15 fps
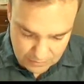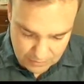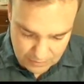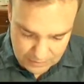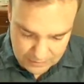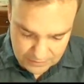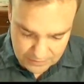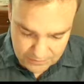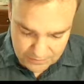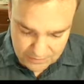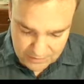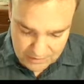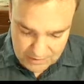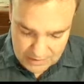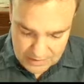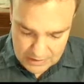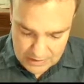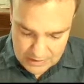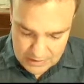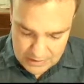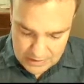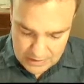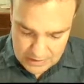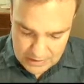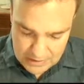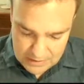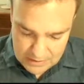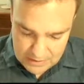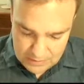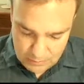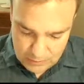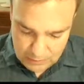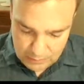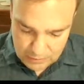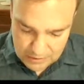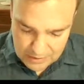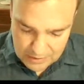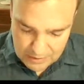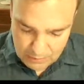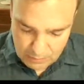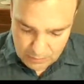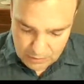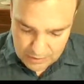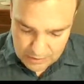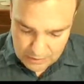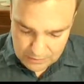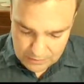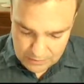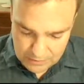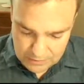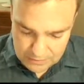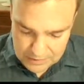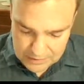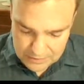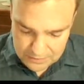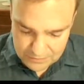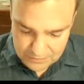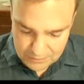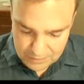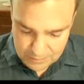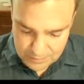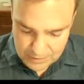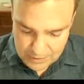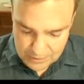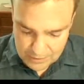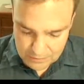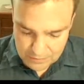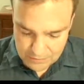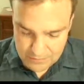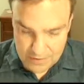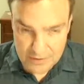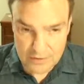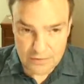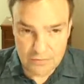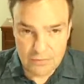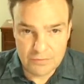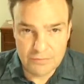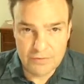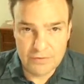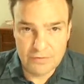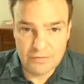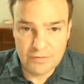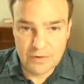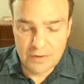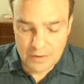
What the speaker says: like this, and we were kind of working on this last term here, the second derivative